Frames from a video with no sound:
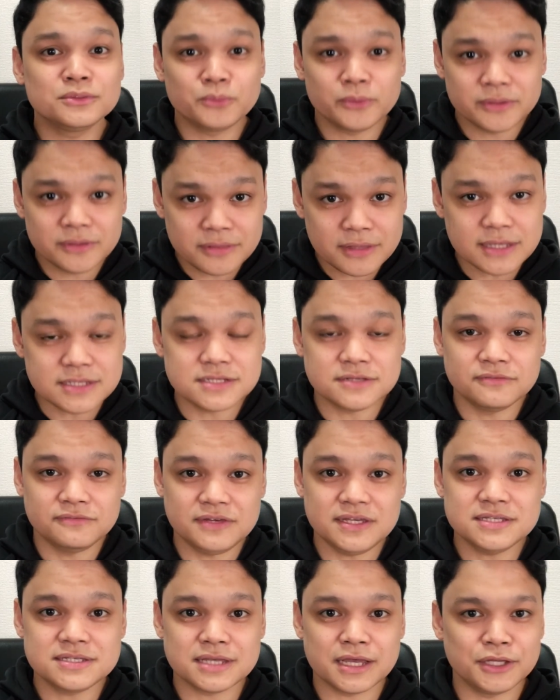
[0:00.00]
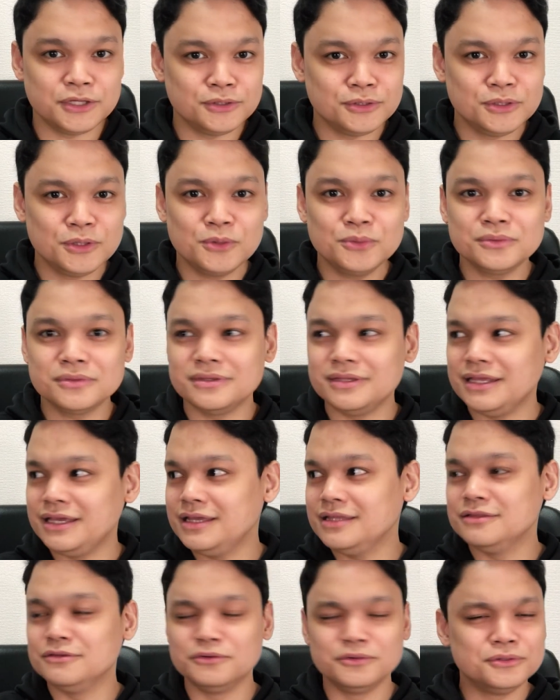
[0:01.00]
with this visa, you don't
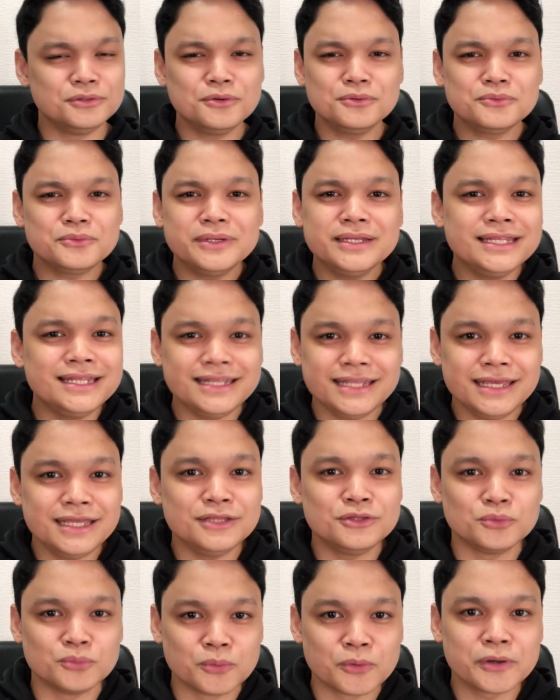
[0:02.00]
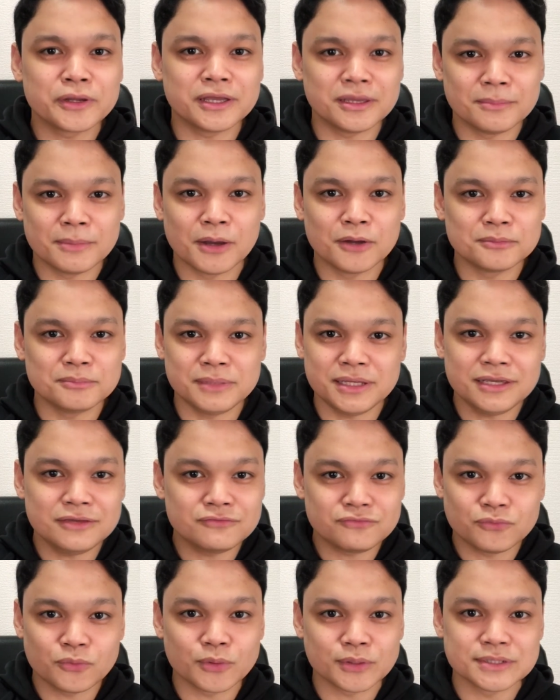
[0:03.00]
really need to worry about being
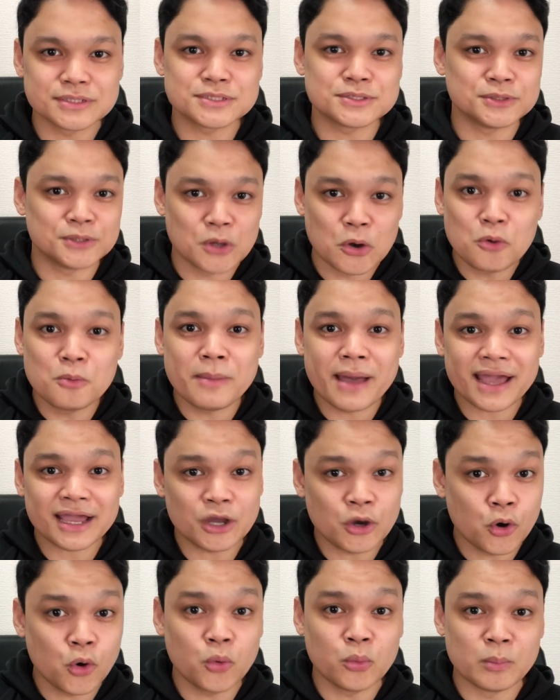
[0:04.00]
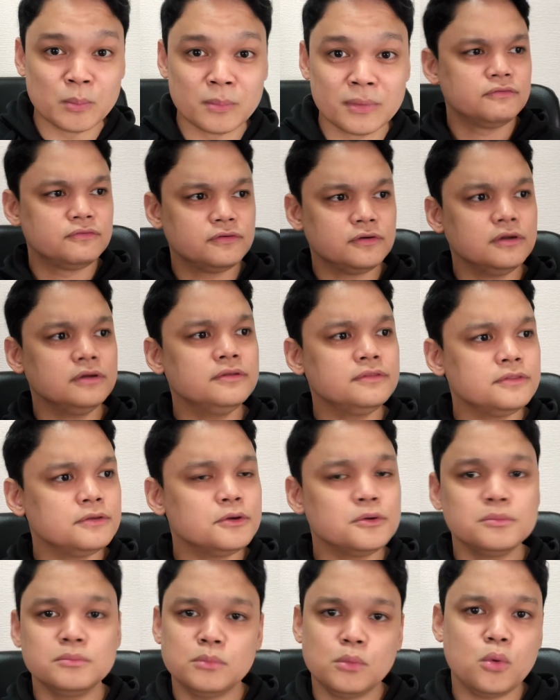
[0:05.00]
forced to go back home.
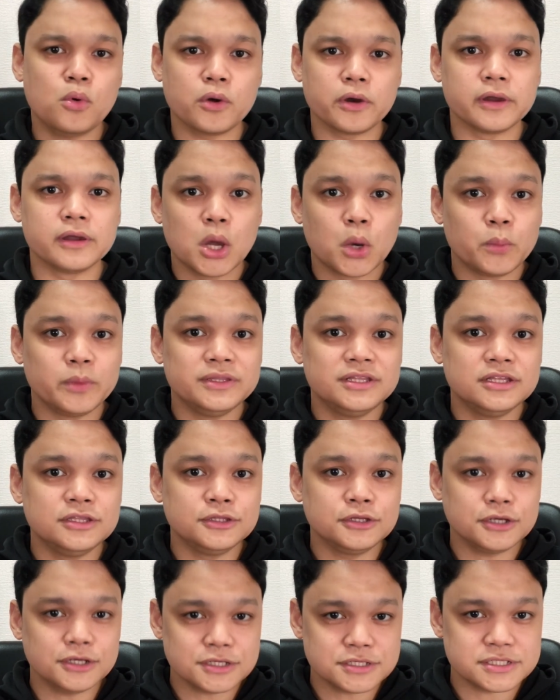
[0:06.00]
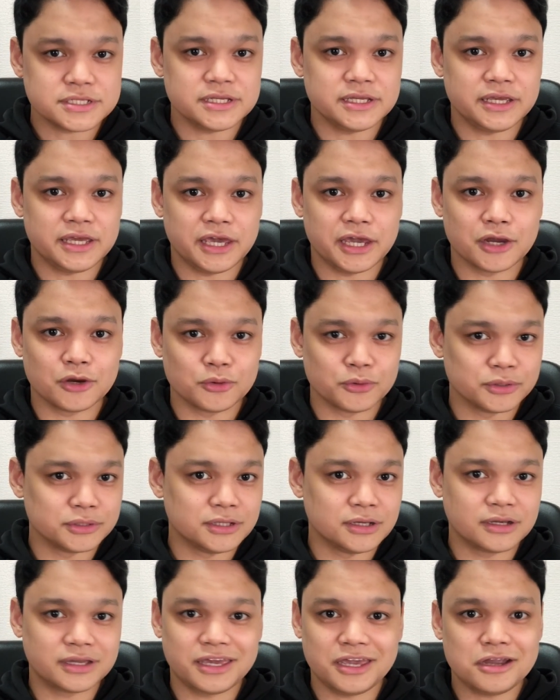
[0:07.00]
Furthermore, with the nursing care or
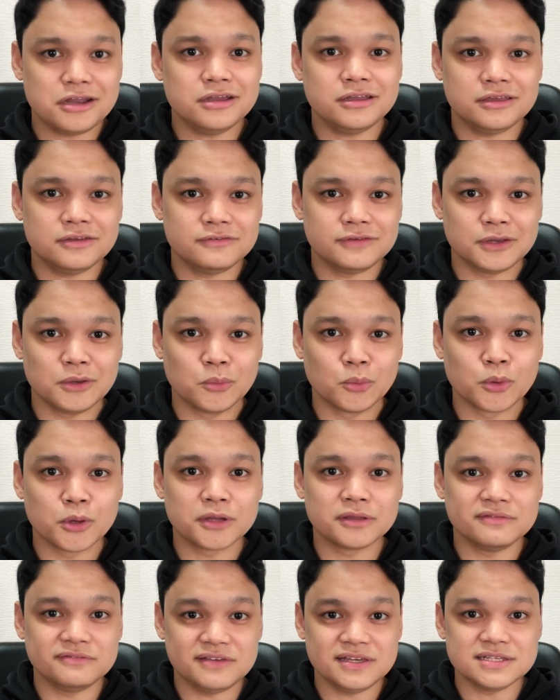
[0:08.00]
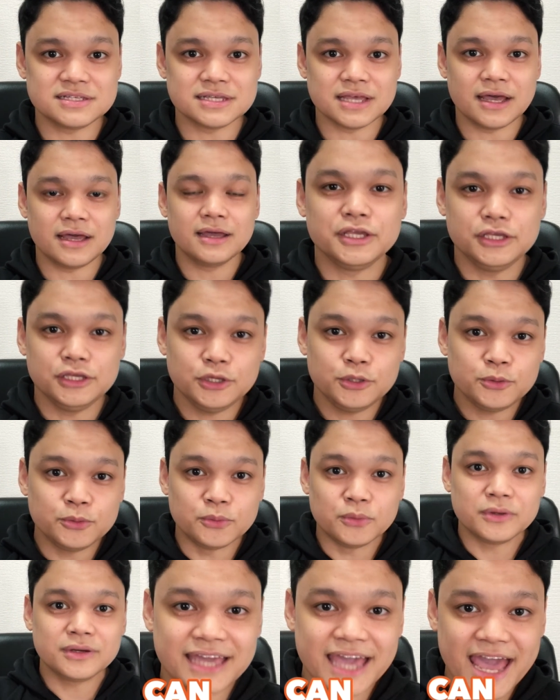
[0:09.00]
the caregiving work visa,
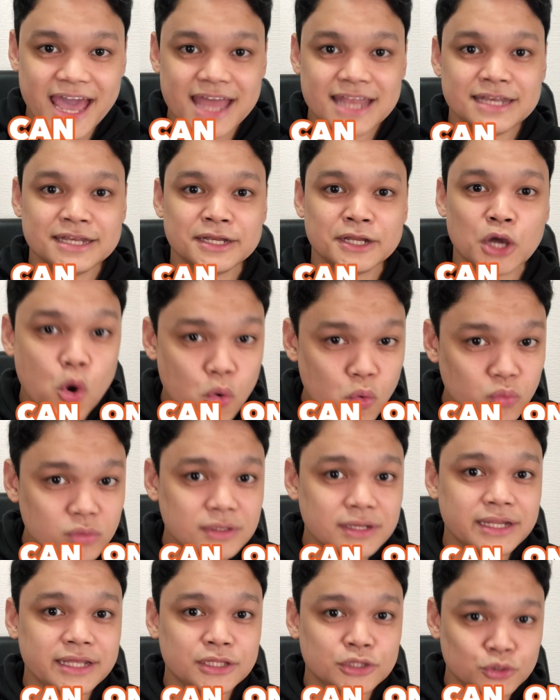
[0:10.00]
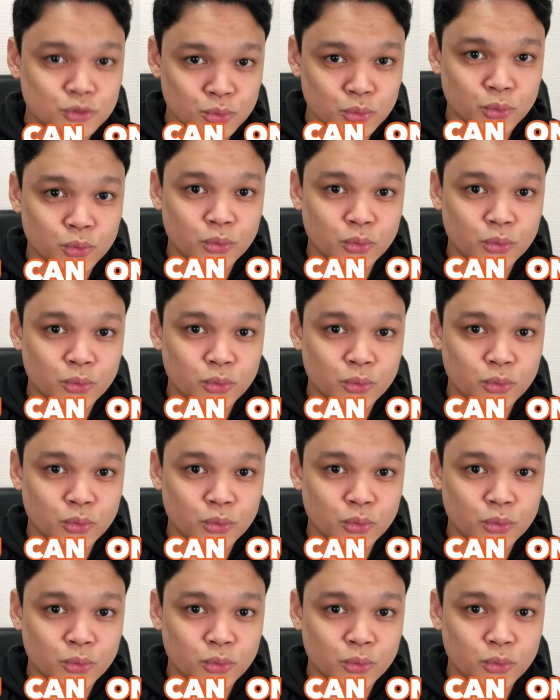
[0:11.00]
you can only do